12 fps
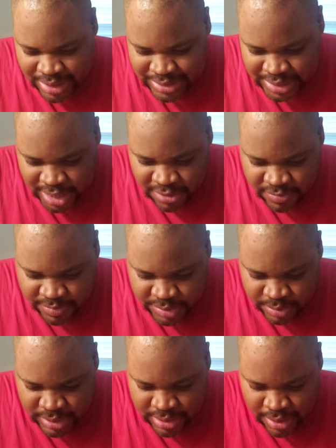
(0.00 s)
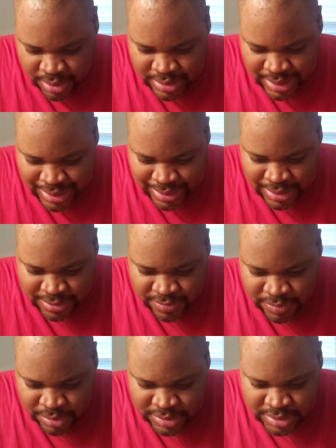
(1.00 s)
tied from 3-yard line on
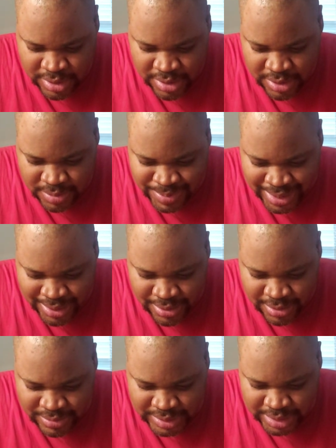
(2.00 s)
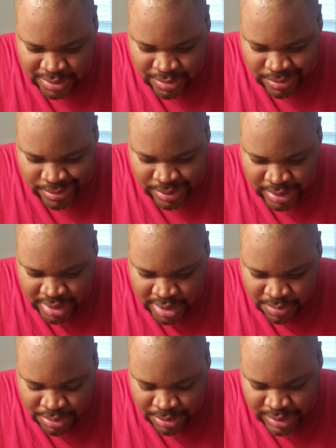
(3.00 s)
first play of second quarter, and
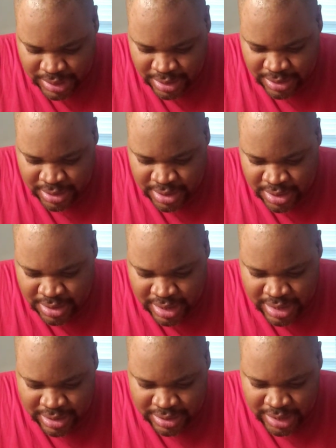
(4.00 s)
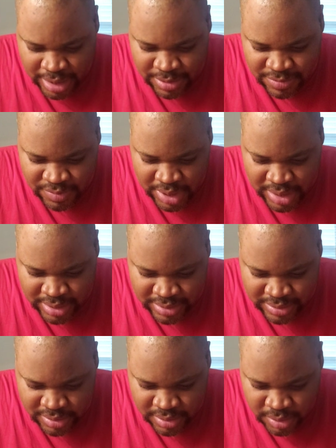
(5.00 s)
Brody hit in Gary Van
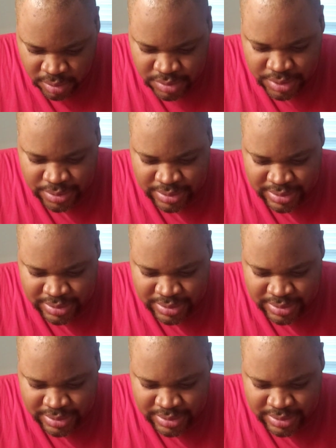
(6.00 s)
Golder